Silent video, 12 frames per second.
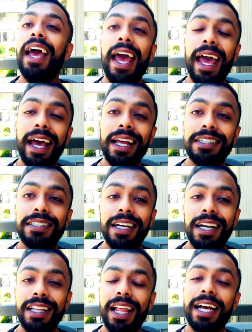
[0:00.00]
And
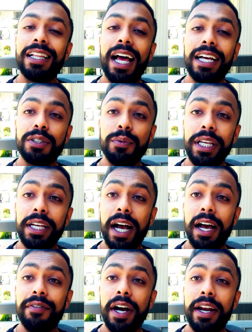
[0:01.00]
like last week,
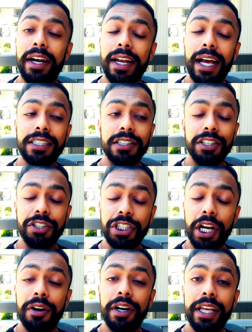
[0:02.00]
I've got an excellent
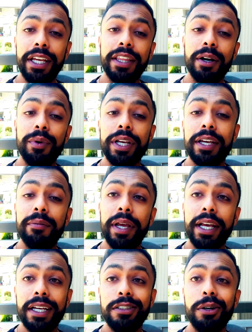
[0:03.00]
charity that we can
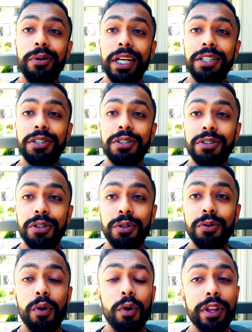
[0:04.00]
make a donation
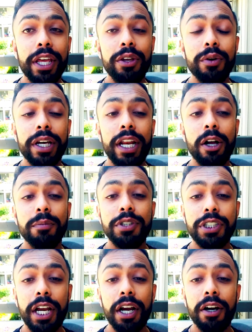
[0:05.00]
to or that you can help
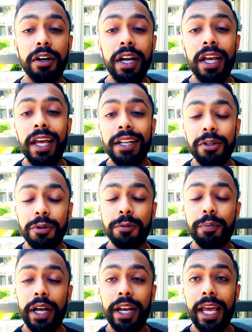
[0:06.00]
share to
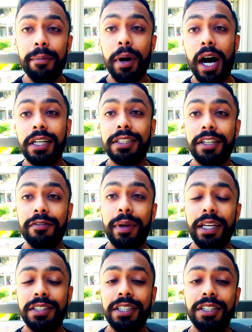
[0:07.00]
spread a positive
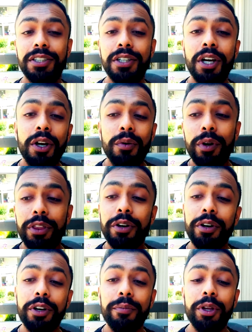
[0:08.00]
message with
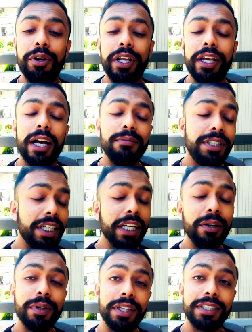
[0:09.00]
your community. I'm
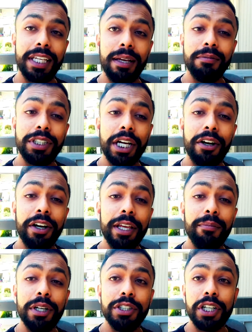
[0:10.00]
sticking with the same
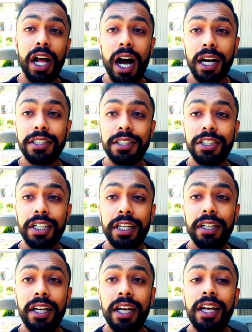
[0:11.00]
charity, Mission
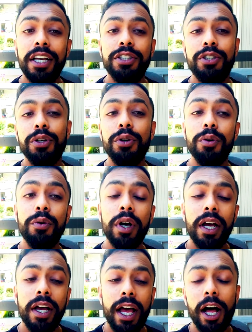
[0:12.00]
Oxygen, to
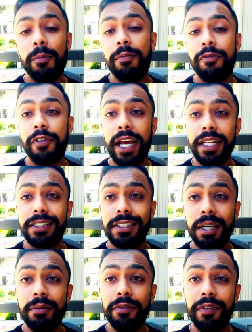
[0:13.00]
help fight
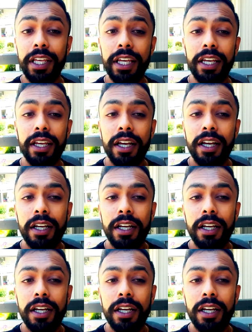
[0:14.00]
some of the